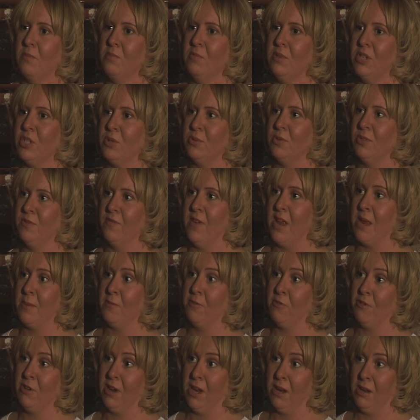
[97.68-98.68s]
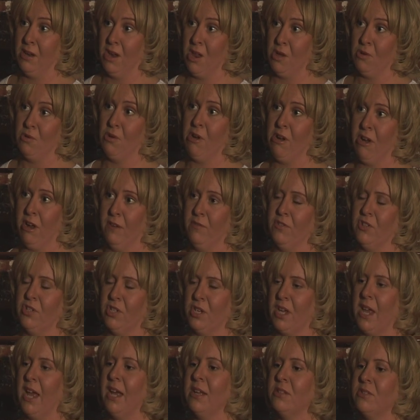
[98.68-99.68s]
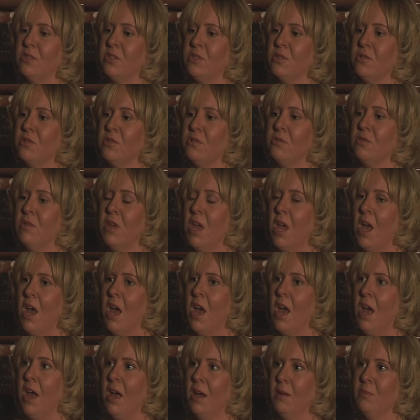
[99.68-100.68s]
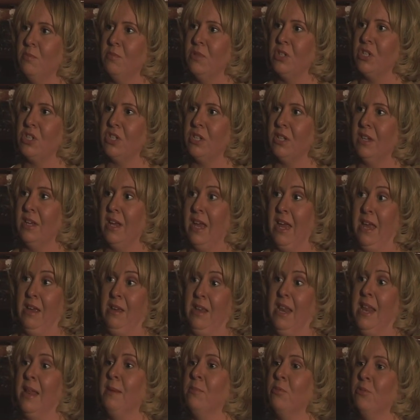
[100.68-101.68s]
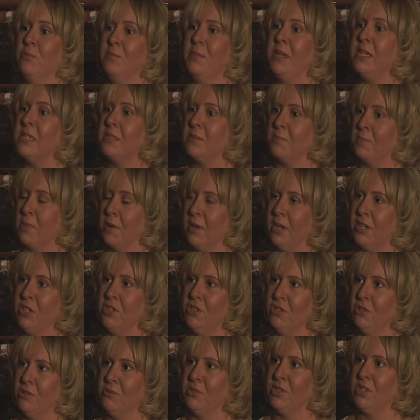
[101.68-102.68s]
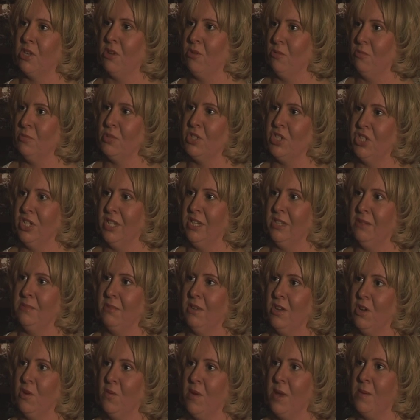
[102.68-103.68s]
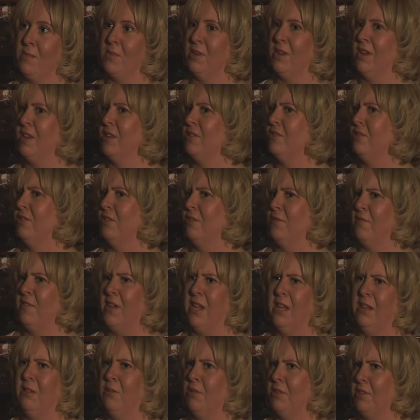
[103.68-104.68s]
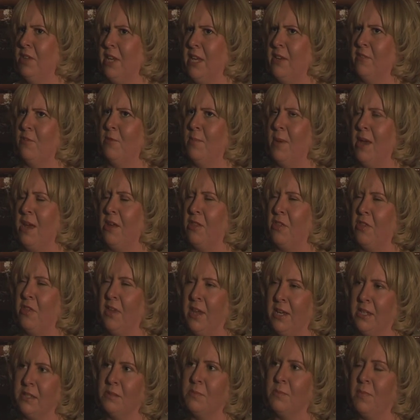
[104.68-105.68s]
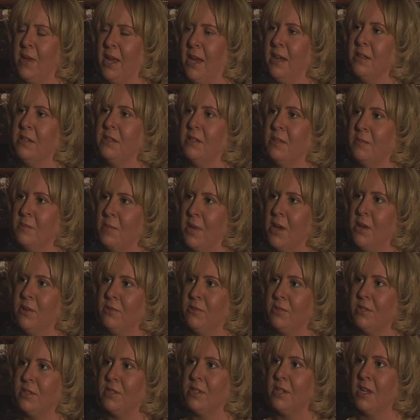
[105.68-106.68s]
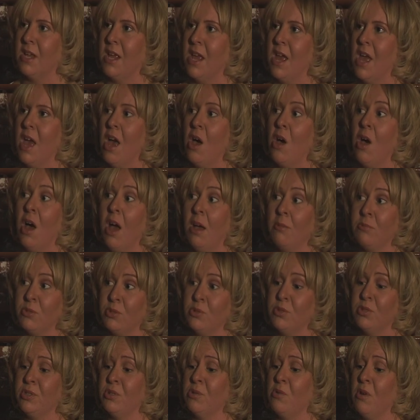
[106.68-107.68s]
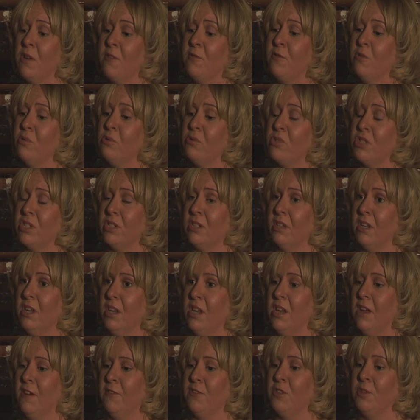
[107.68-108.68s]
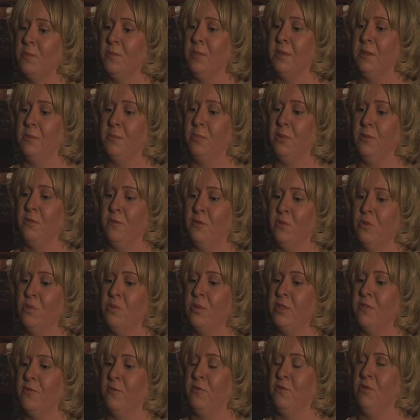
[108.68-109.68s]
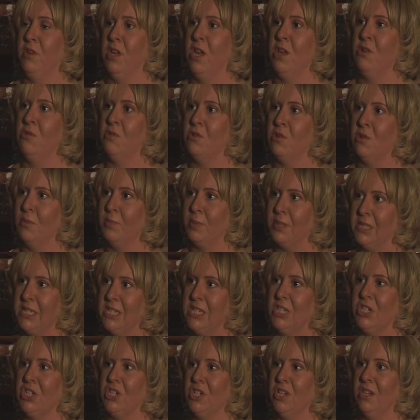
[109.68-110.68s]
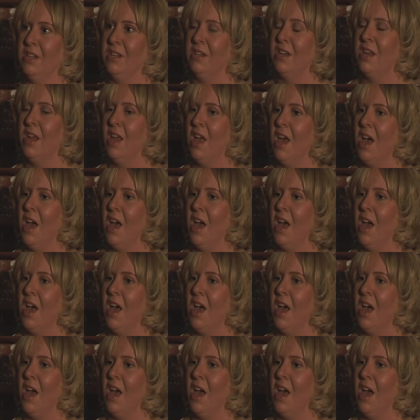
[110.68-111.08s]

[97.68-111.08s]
which was available for our local Herefordshire Council, which enabled me to buy new sewing machine equipment to the value, I think, of about £1,000 at the most. I was also quite fortunate enough to be put forward for a local competition,